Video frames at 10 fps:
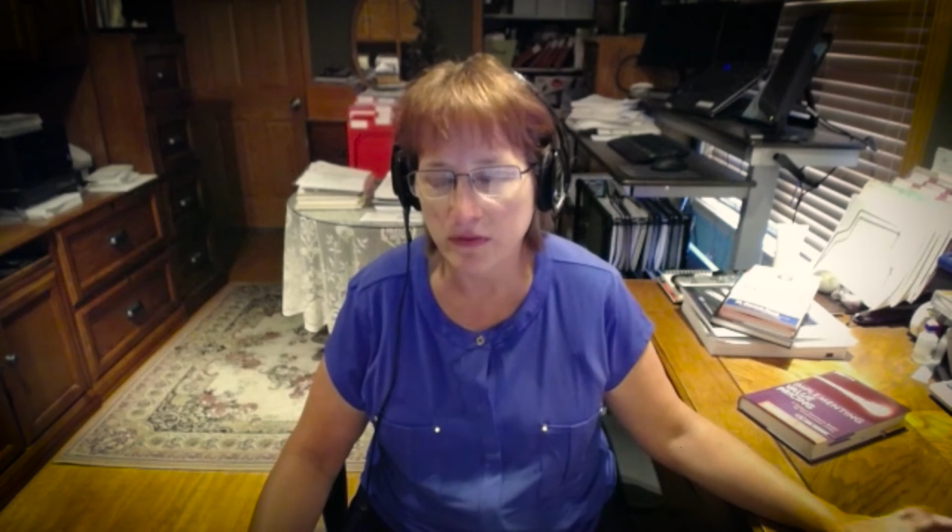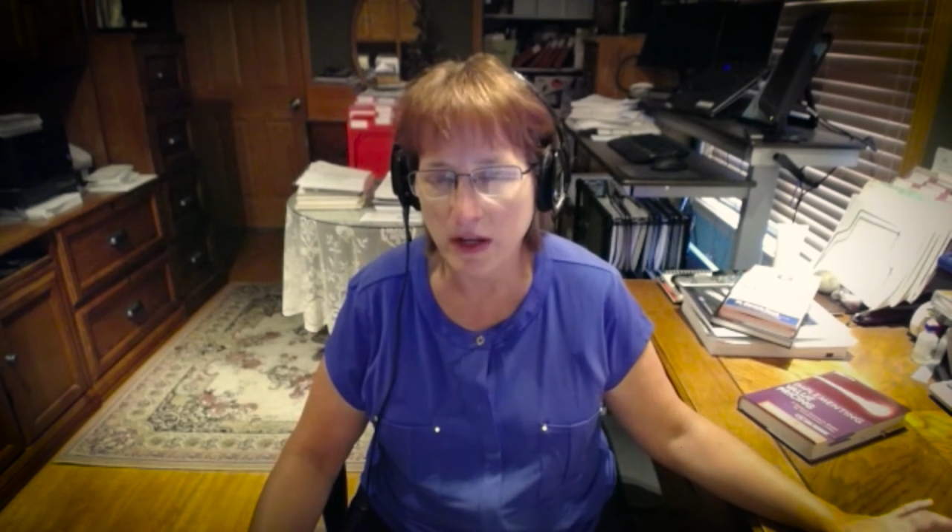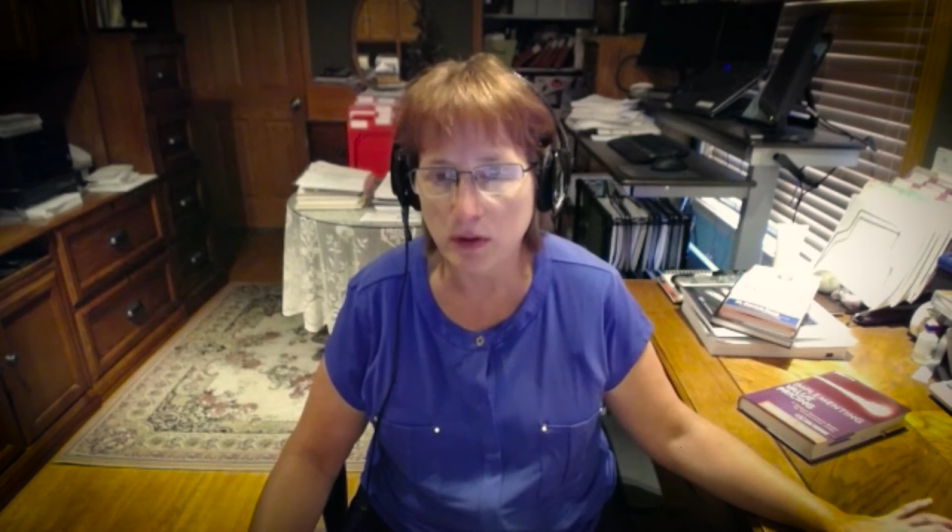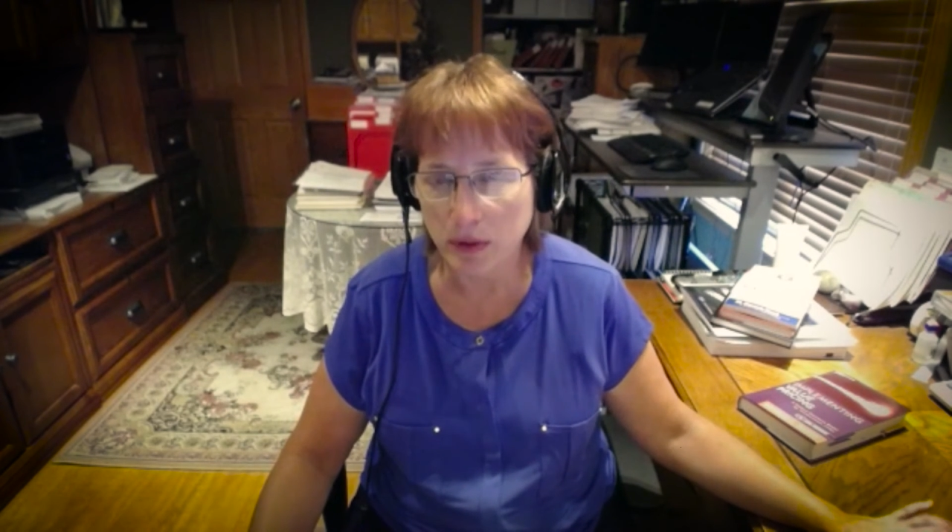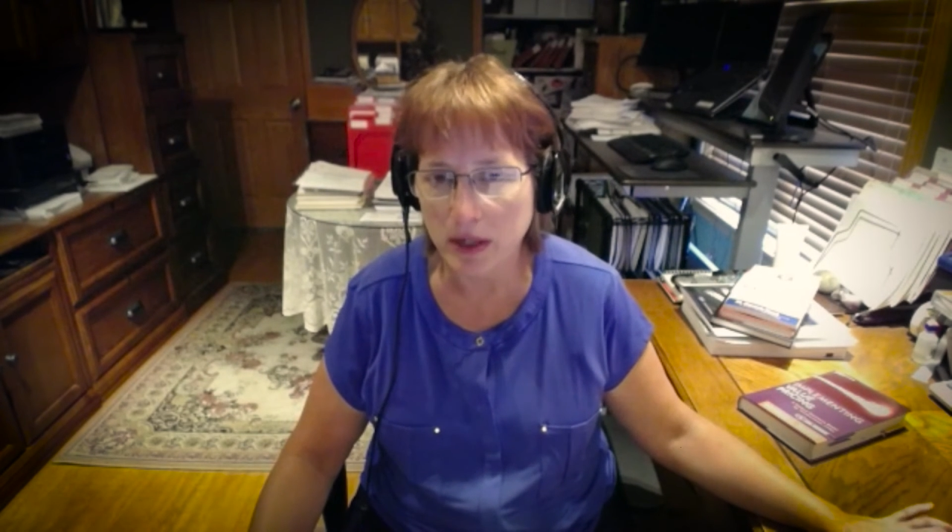
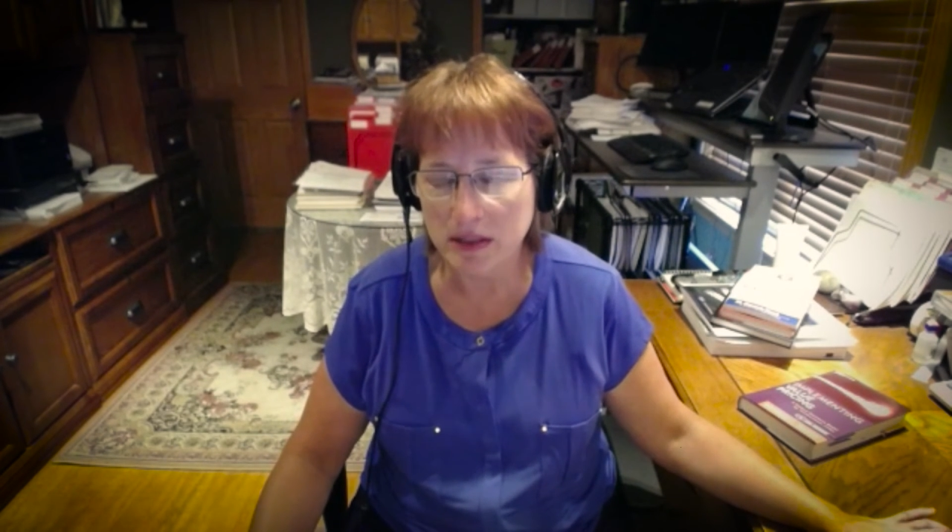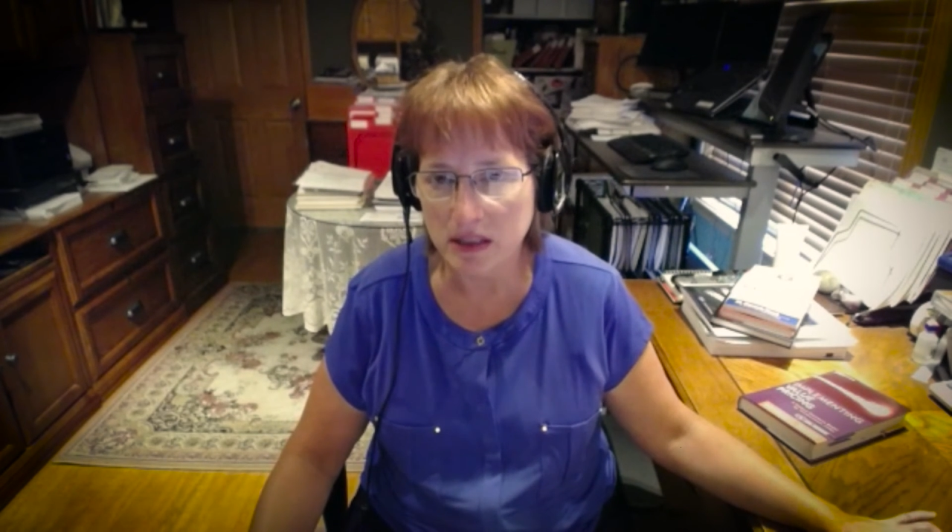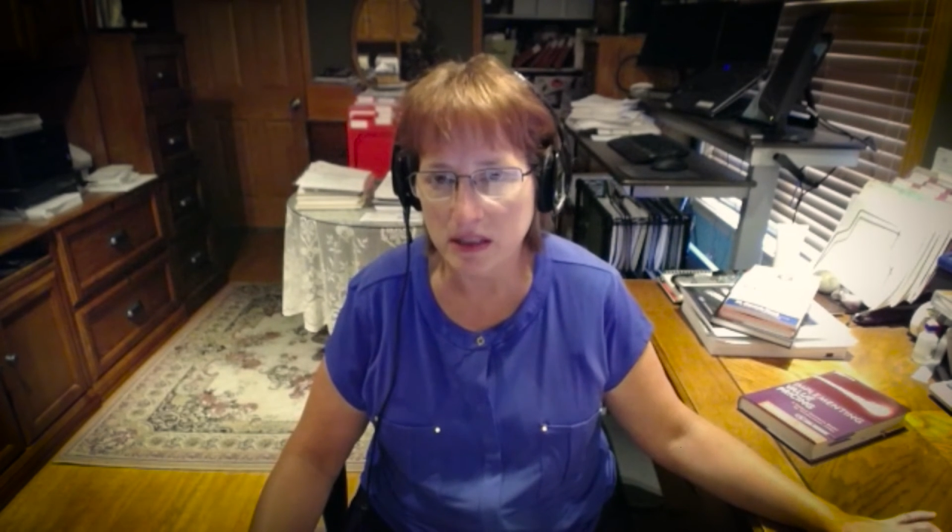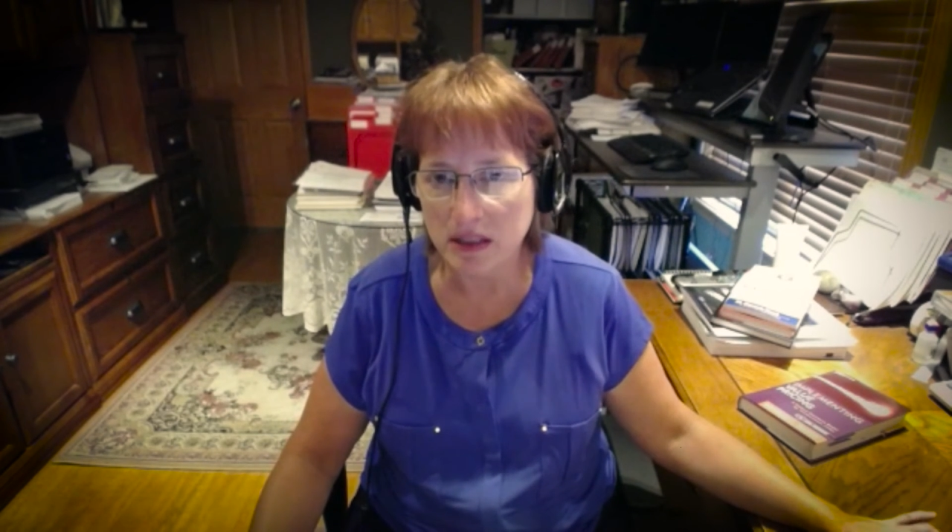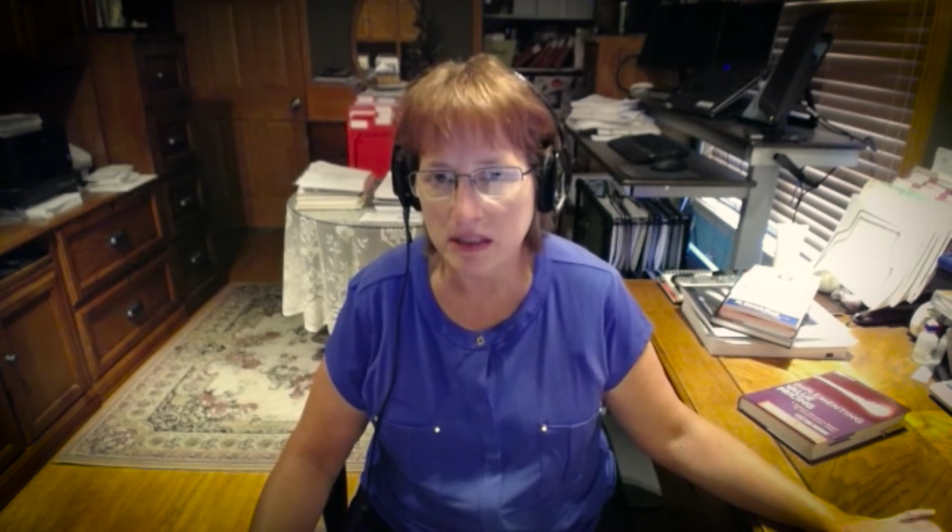value
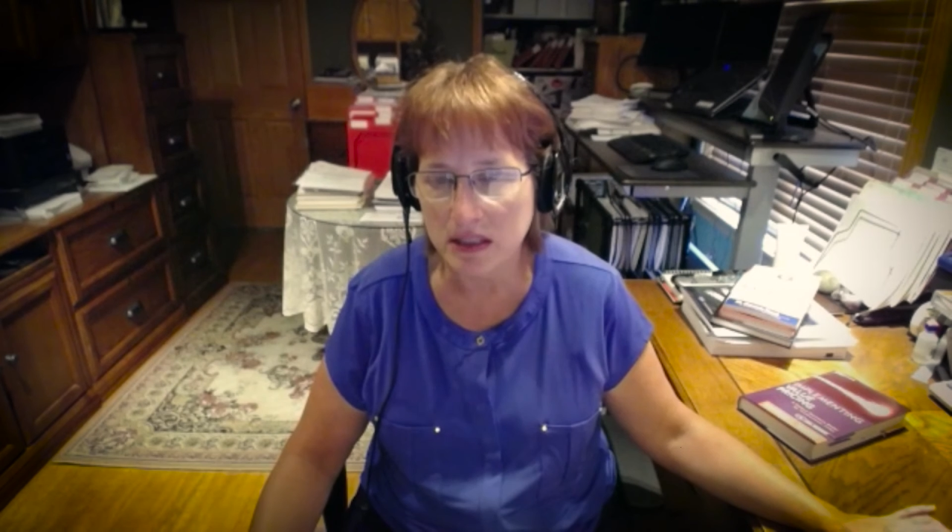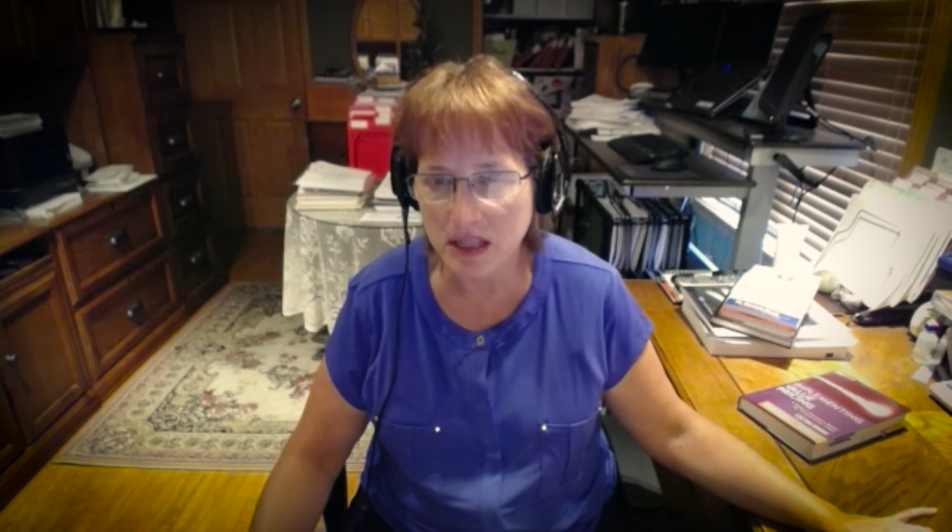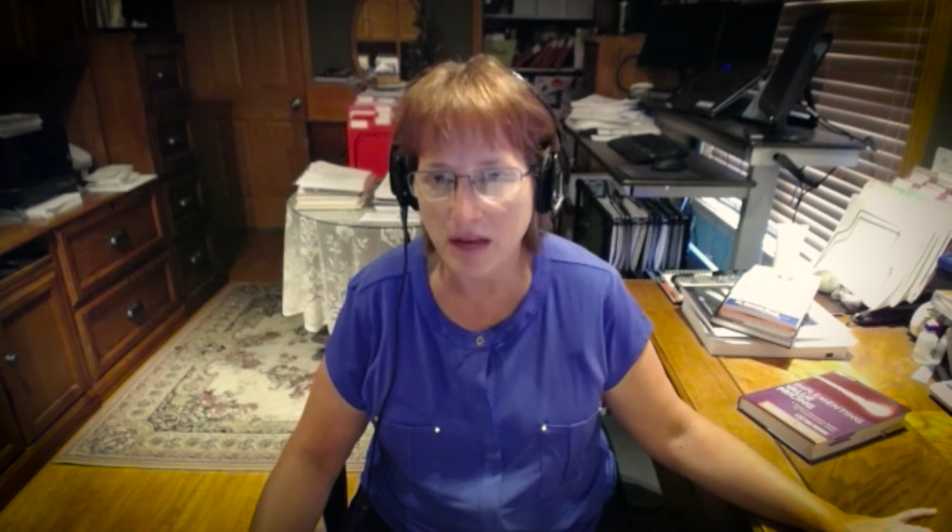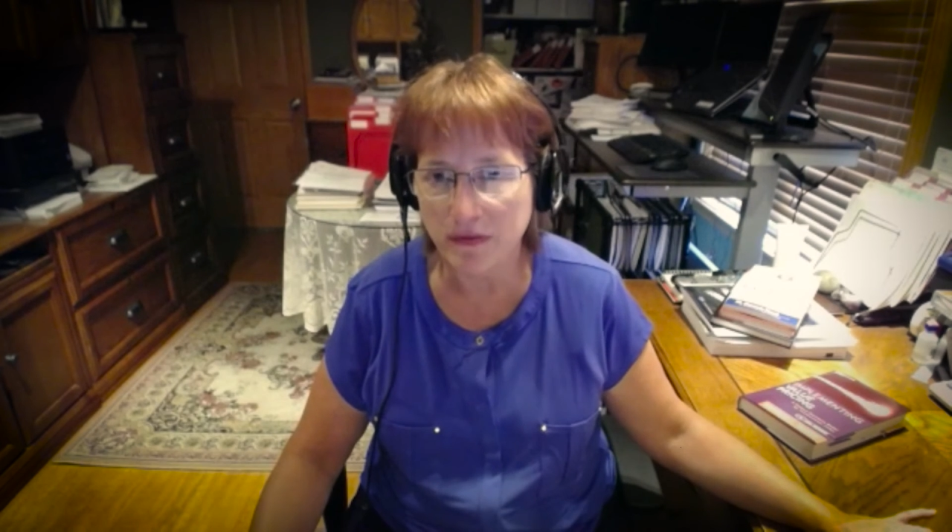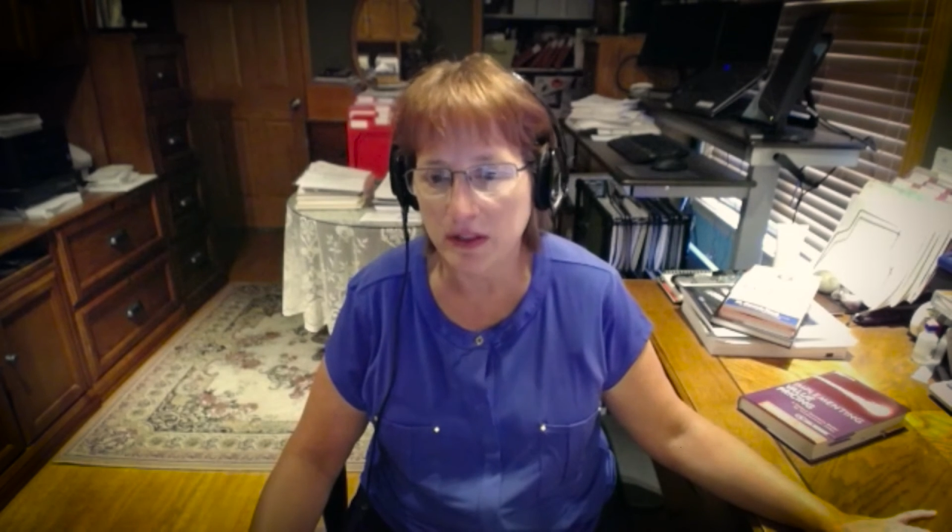pricing is
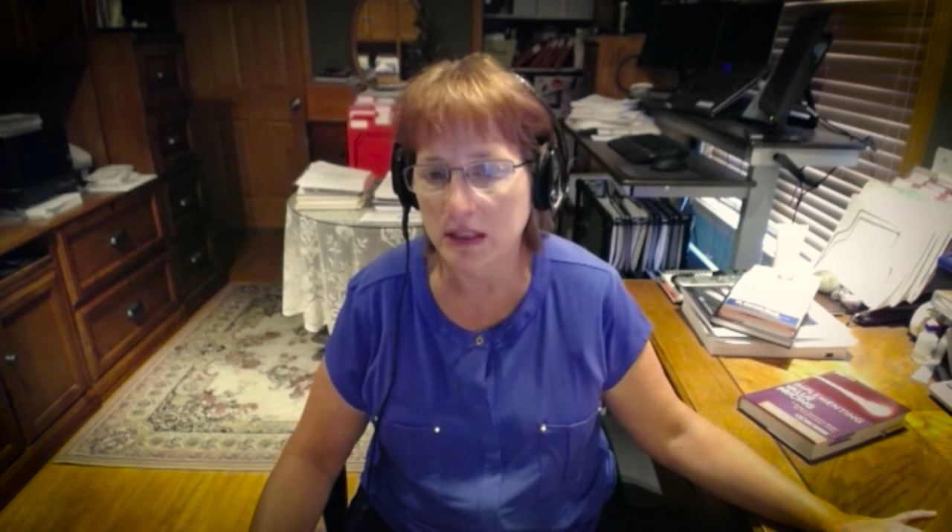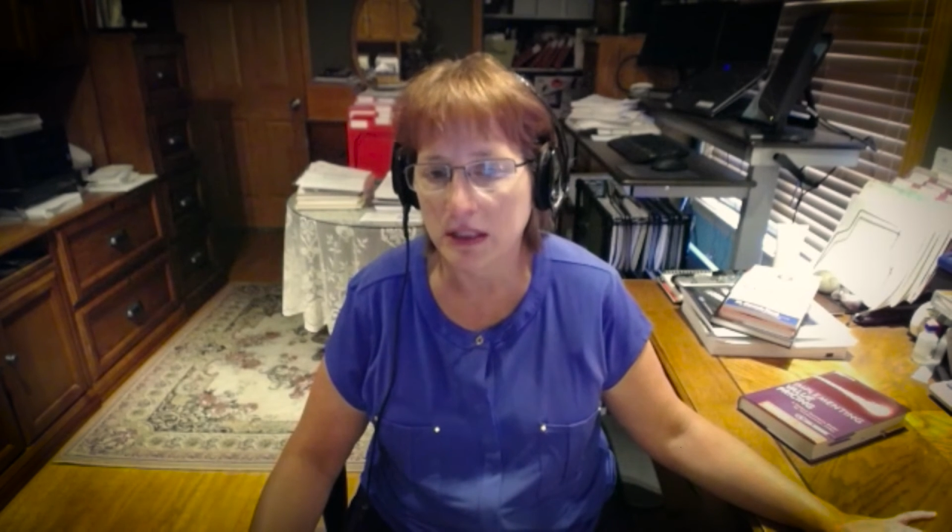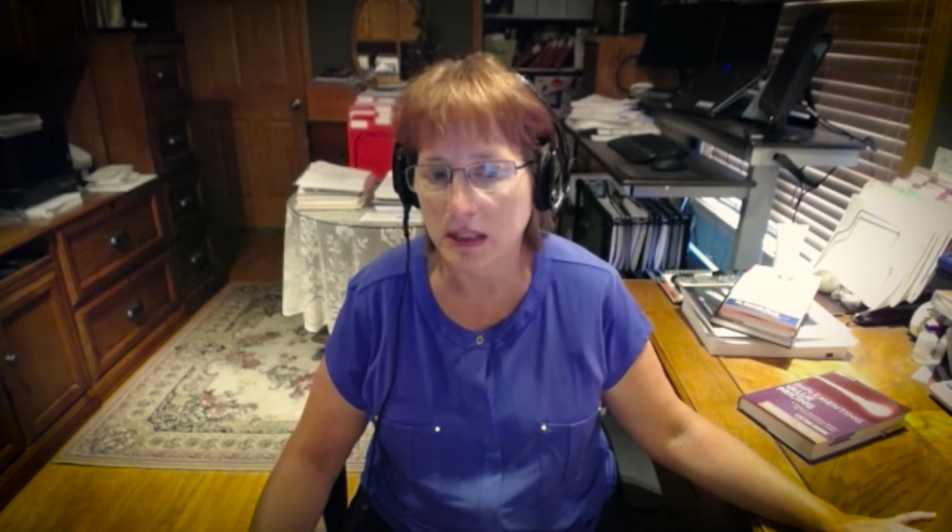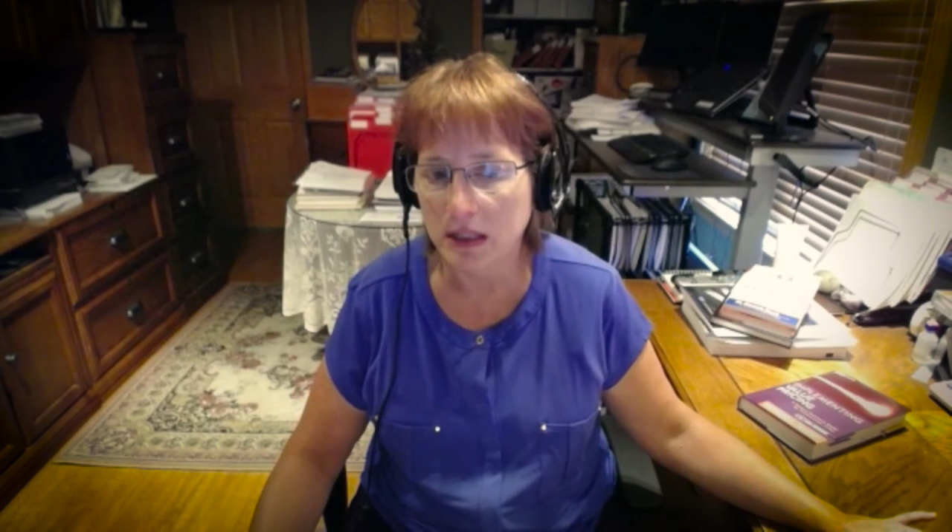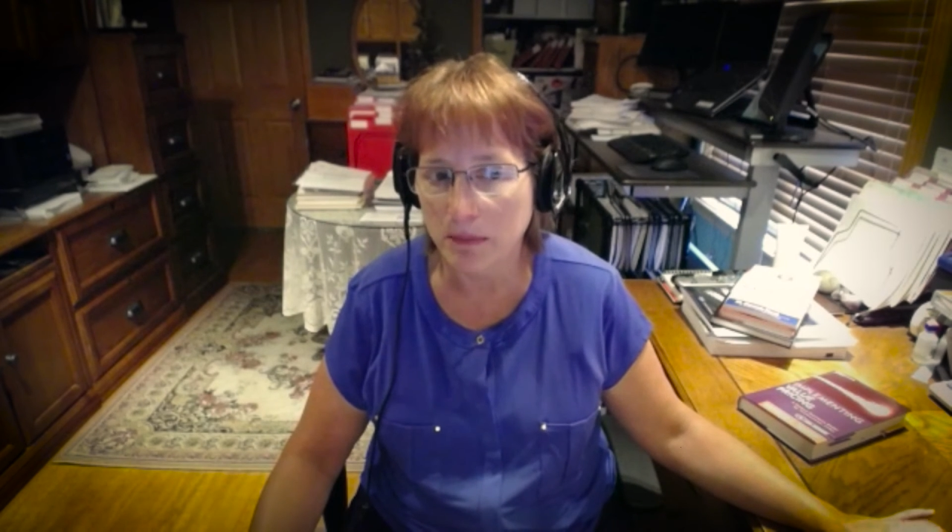
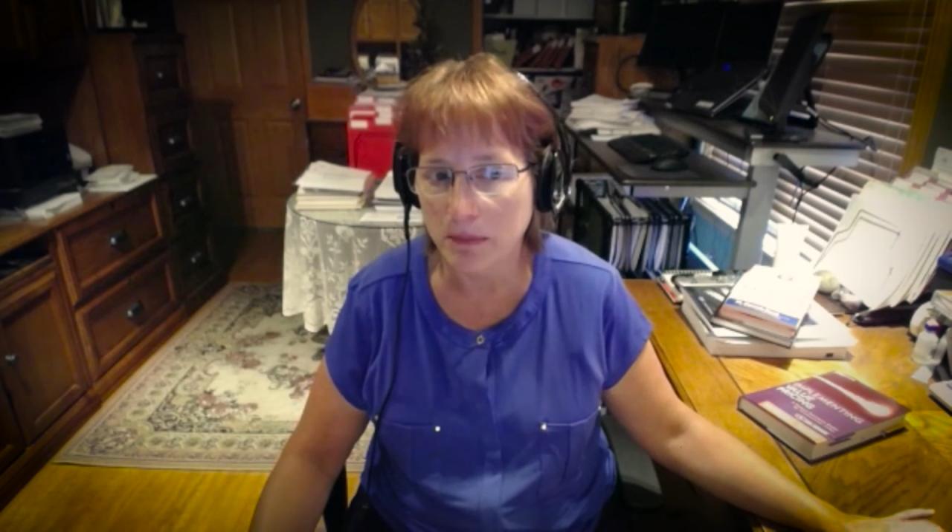definitely